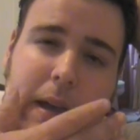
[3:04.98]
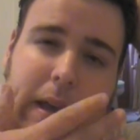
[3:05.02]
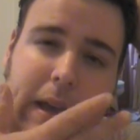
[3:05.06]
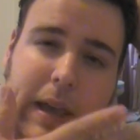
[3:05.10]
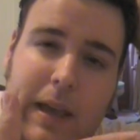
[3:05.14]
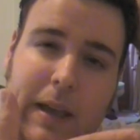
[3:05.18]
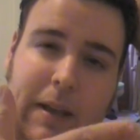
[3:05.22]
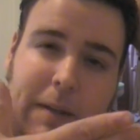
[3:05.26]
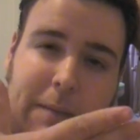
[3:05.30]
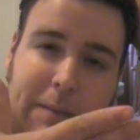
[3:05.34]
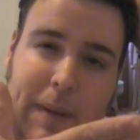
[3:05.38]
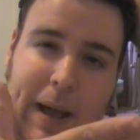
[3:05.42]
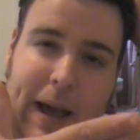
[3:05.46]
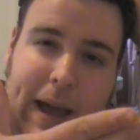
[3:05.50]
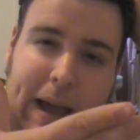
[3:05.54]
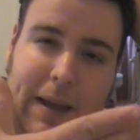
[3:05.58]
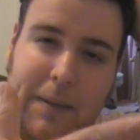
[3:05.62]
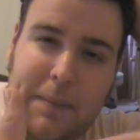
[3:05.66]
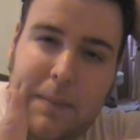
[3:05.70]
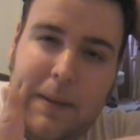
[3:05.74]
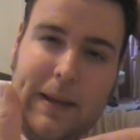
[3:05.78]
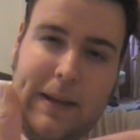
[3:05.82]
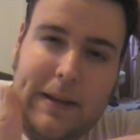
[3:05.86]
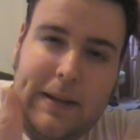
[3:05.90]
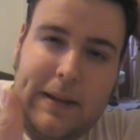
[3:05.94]
In my
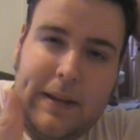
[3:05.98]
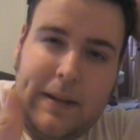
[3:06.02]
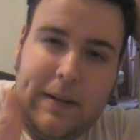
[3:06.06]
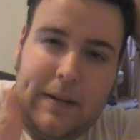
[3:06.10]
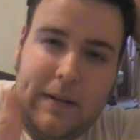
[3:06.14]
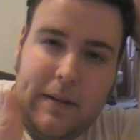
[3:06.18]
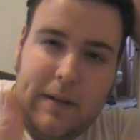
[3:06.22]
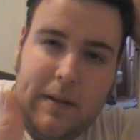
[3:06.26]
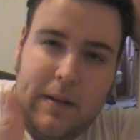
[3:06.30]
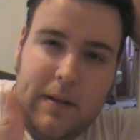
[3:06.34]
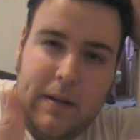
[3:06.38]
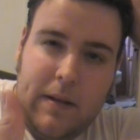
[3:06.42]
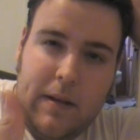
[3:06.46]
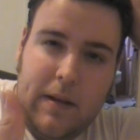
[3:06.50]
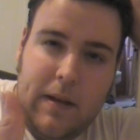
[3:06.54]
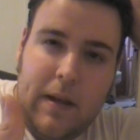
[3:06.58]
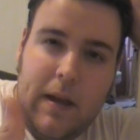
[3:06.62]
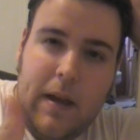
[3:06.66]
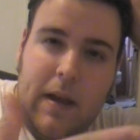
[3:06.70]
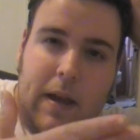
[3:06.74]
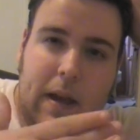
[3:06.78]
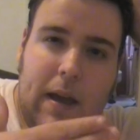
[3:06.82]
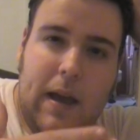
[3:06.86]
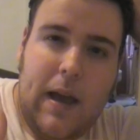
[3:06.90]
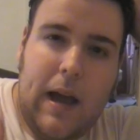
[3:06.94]
opinion,
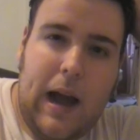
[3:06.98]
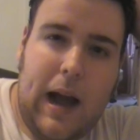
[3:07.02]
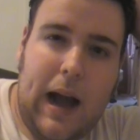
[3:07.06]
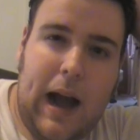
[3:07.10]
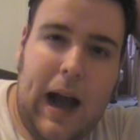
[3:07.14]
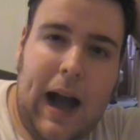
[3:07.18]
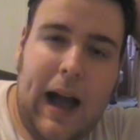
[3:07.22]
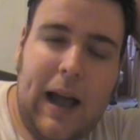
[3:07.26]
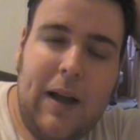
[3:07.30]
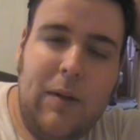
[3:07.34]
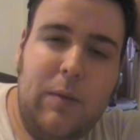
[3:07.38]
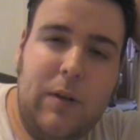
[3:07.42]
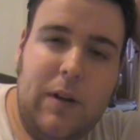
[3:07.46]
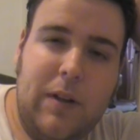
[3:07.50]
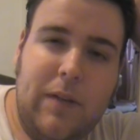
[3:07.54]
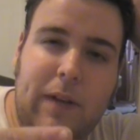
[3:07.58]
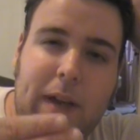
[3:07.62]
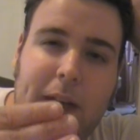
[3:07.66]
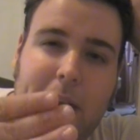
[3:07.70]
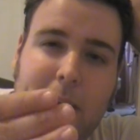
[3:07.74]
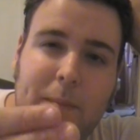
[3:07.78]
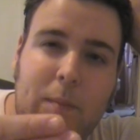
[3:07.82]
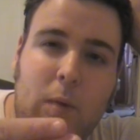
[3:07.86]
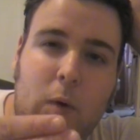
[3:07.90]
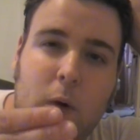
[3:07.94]
I would have
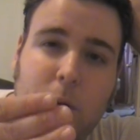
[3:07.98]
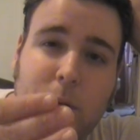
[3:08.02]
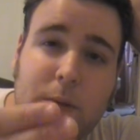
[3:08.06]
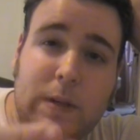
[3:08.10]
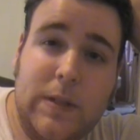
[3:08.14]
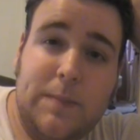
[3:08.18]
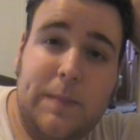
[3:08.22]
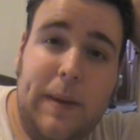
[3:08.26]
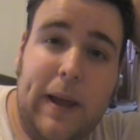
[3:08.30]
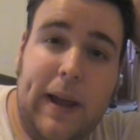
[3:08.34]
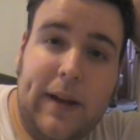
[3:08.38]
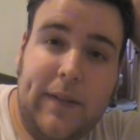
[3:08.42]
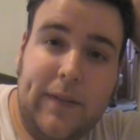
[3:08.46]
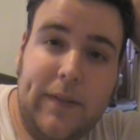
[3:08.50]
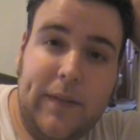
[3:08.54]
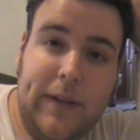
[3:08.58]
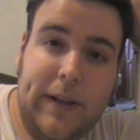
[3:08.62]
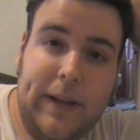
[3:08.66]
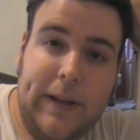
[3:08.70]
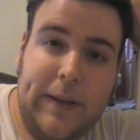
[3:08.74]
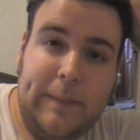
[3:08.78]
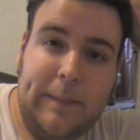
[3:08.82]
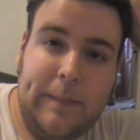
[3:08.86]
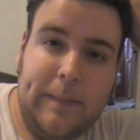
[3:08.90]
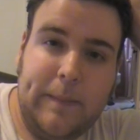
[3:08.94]
had more respect for
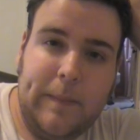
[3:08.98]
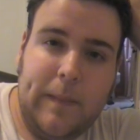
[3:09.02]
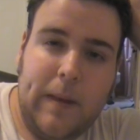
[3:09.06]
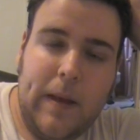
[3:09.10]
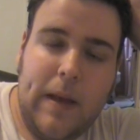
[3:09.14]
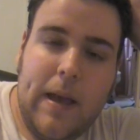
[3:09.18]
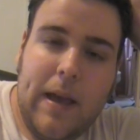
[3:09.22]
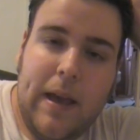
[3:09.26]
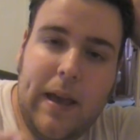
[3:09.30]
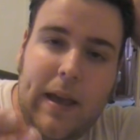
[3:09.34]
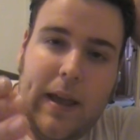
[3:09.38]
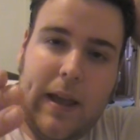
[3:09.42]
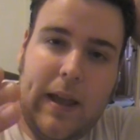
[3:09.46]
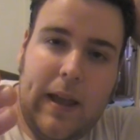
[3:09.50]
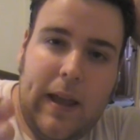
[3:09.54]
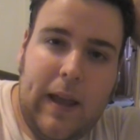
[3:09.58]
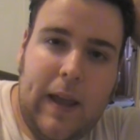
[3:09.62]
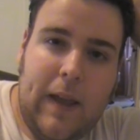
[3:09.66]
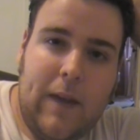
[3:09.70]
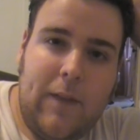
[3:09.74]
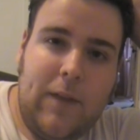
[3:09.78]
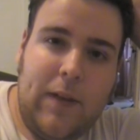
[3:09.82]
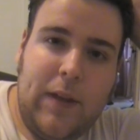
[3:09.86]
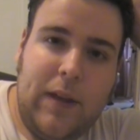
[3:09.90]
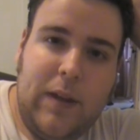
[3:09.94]
him
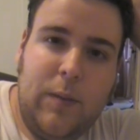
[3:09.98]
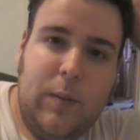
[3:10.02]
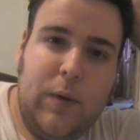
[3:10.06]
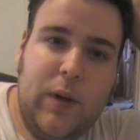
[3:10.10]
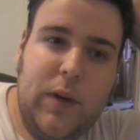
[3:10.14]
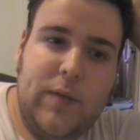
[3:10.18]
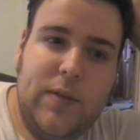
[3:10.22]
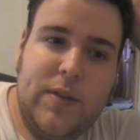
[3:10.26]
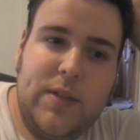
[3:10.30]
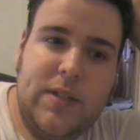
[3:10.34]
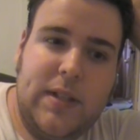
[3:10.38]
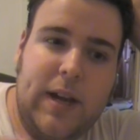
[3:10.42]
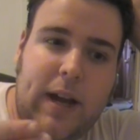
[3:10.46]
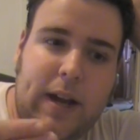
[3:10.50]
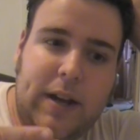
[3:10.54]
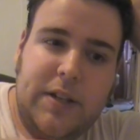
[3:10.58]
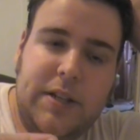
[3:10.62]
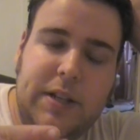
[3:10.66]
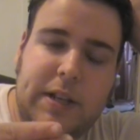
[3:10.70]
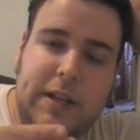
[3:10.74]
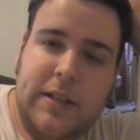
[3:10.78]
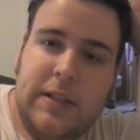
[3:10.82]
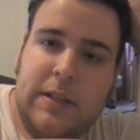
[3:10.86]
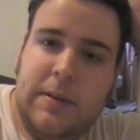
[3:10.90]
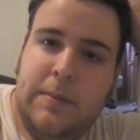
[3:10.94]
if he would have stuck
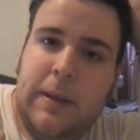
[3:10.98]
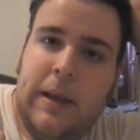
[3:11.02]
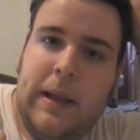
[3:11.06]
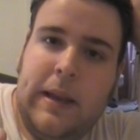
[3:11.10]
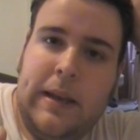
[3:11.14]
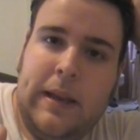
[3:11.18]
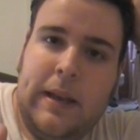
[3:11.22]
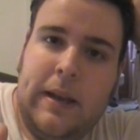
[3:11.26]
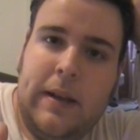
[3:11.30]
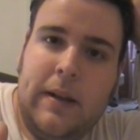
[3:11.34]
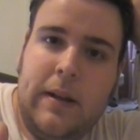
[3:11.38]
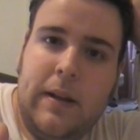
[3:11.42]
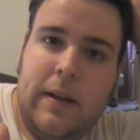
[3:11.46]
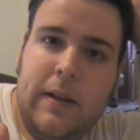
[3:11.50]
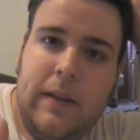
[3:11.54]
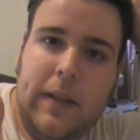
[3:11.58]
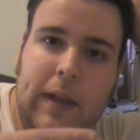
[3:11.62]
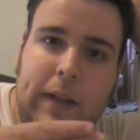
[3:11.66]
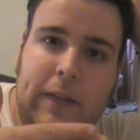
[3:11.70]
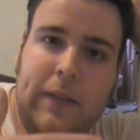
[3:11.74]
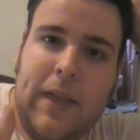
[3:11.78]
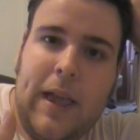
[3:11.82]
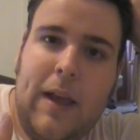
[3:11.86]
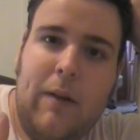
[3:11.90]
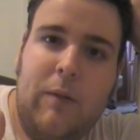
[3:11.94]
to his opinion.
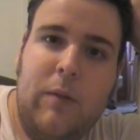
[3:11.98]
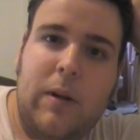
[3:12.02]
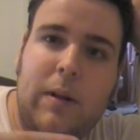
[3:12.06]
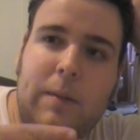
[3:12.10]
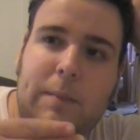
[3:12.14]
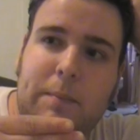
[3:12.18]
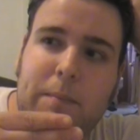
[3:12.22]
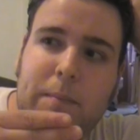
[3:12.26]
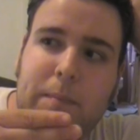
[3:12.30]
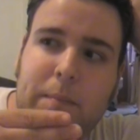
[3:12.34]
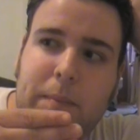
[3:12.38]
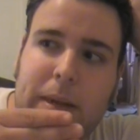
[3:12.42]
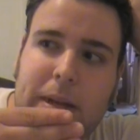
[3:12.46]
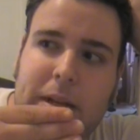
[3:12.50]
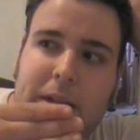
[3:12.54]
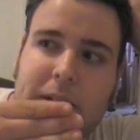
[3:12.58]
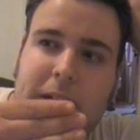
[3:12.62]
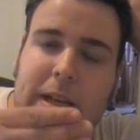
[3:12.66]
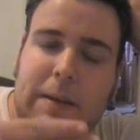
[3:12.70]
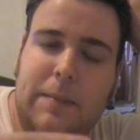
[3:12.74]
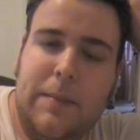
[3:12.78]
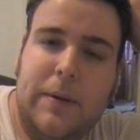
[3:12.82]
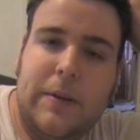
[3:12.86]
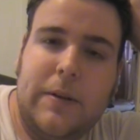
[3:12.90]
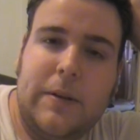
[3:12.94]
Like, that would have been
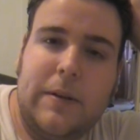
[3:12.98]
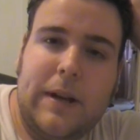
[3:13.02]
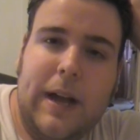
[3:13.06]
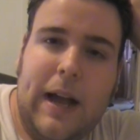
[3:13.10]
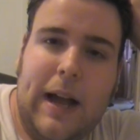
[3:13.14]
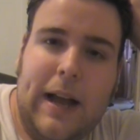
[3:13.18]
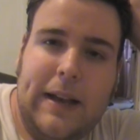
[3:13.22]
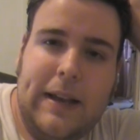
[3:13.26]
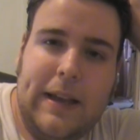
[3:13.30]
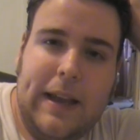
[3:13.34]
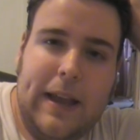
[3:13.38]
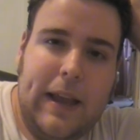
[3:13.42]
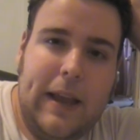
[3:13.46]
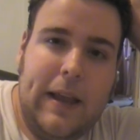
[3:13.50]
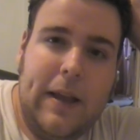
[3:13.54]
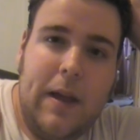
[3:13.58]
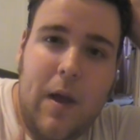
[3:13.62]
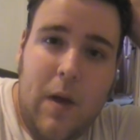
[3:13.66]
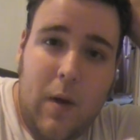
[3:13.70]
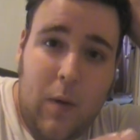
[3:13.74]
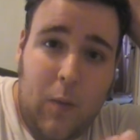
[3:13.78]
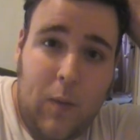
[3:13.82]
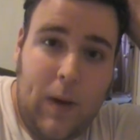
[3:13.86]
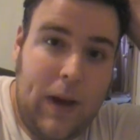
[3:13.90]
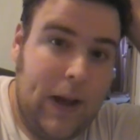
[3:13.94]
typical Kanye
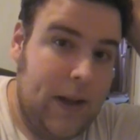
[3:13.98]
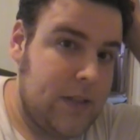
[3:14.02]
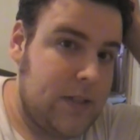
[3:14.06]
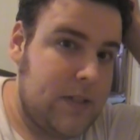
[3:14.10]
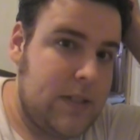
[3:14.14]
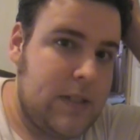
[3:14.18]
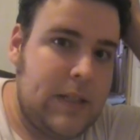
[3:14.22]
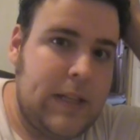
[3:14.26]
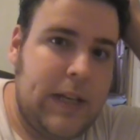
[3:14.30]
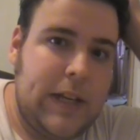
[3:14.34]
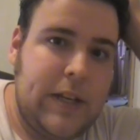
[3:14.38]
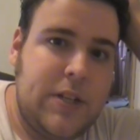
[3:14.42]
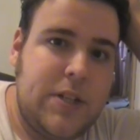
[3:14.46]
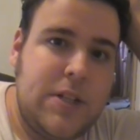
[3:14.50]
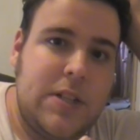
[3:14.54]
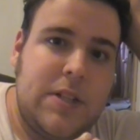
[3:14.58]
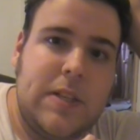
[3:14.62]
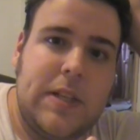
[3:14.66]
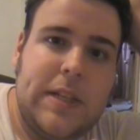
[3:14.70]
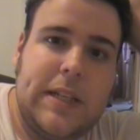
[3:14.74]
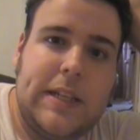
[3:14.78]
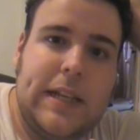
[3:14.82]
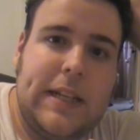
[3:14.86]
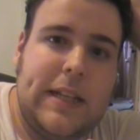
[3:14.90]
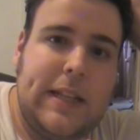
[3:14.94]
West, like, just
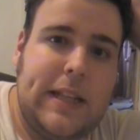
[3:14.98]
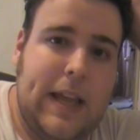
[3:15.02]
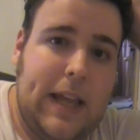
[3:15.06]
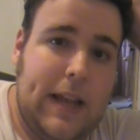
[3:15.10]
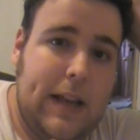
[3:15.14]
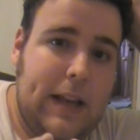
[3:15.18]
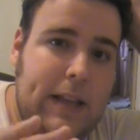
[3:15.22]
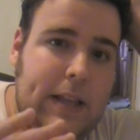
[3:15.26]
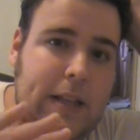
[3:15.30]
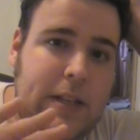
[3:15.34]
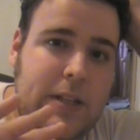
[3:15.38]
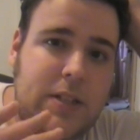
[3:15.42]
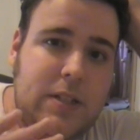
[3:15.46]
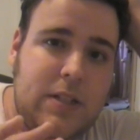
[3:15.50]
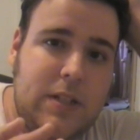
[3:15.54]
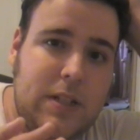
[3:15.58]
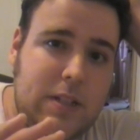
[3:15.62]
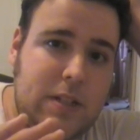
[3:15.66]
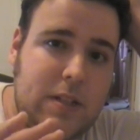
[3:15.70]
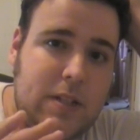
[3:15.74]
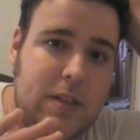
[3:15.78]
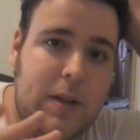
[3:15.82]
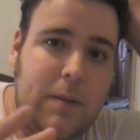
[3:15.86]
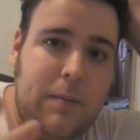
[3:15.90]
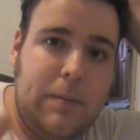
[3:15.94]
thinking that he's
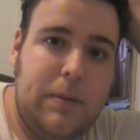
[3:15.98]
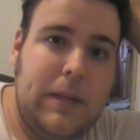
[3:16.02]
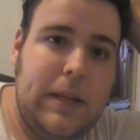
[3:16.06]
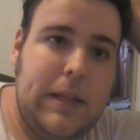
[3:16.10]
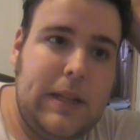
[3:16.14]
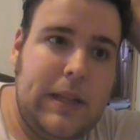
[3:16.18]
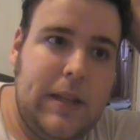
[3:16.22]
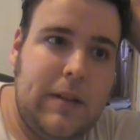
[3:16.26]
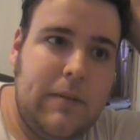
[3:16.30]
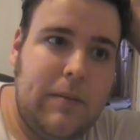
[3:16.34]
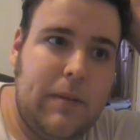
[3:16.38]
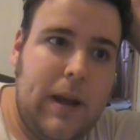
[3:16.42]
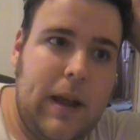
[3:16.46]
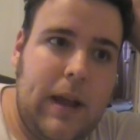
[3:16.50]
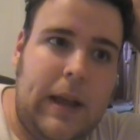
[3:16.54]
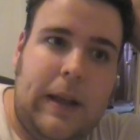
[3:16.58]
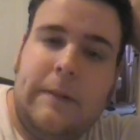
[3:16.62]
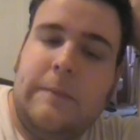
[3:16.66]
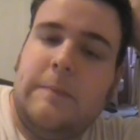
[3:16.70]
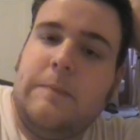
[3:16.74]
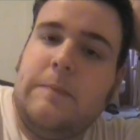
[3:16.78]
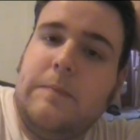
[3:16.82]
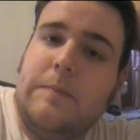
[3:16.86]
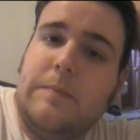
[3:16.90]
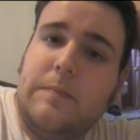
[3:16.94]
just completely
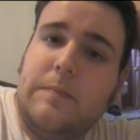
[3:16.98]
right,